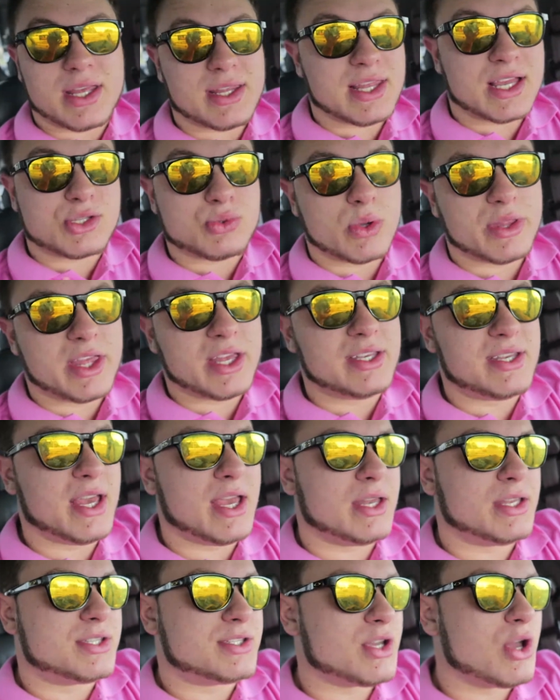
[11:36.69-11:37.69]
And that's what they
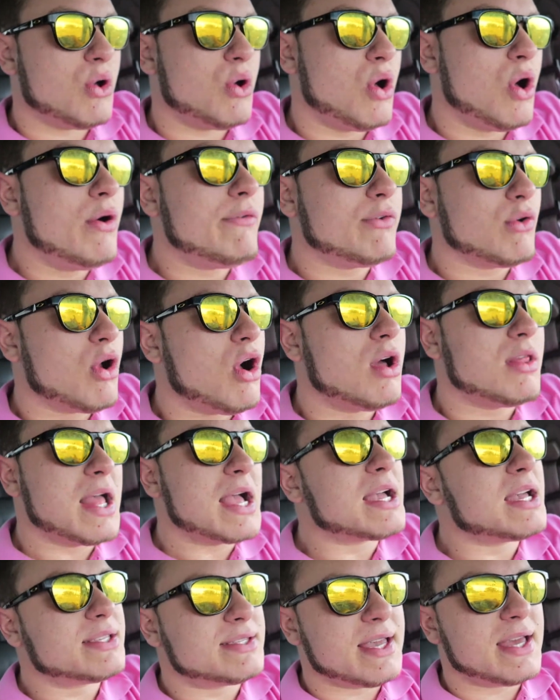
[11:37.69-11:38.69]
did. So overall,
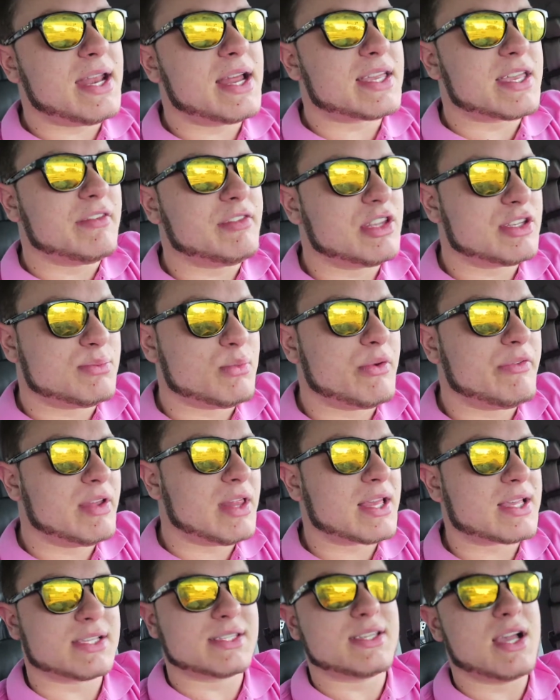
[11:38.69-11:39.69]
like I said, I give this movie
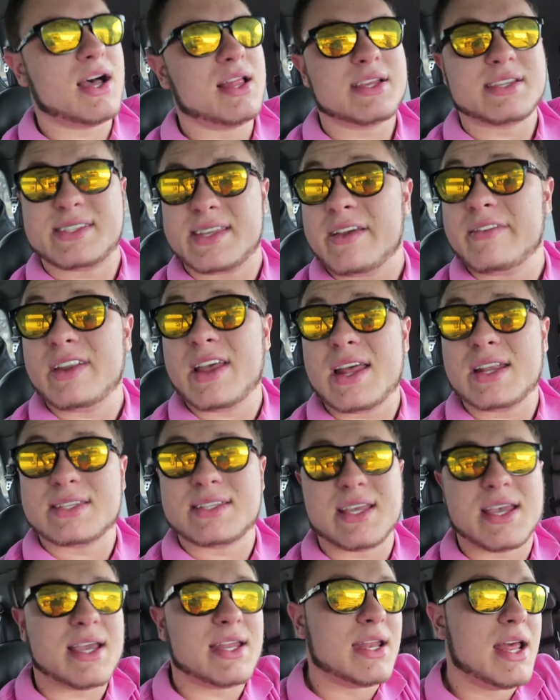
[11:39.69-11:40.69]
like a solid 7 out
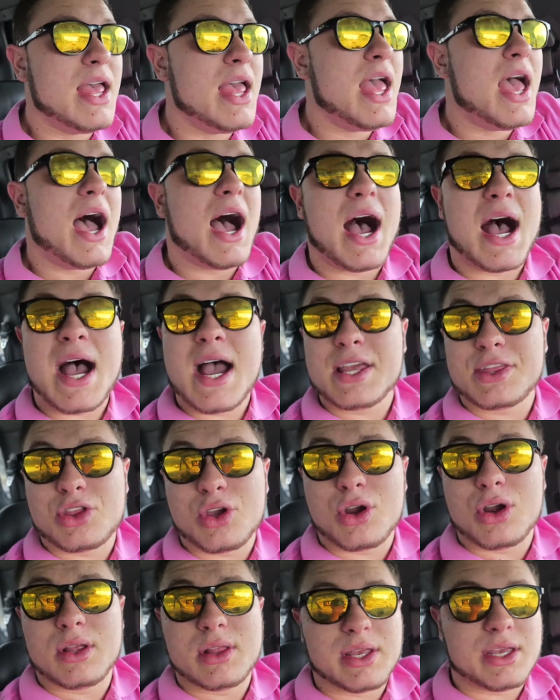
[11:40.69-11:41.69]
of 10. I
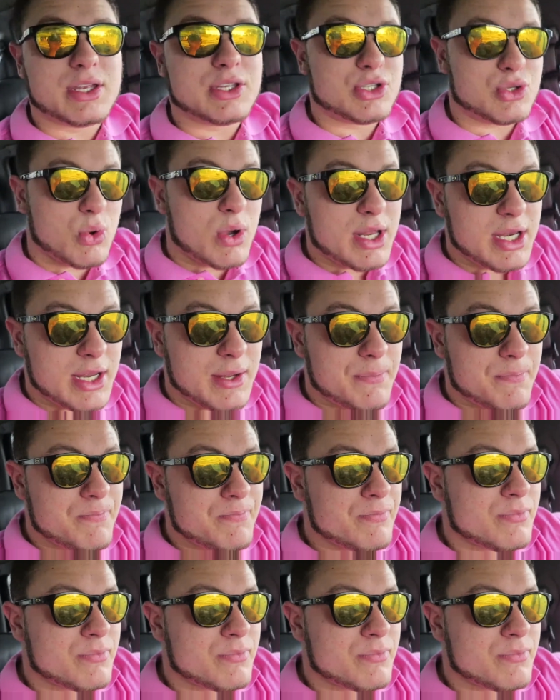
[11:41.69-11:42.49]
thoroughly enjoyed it.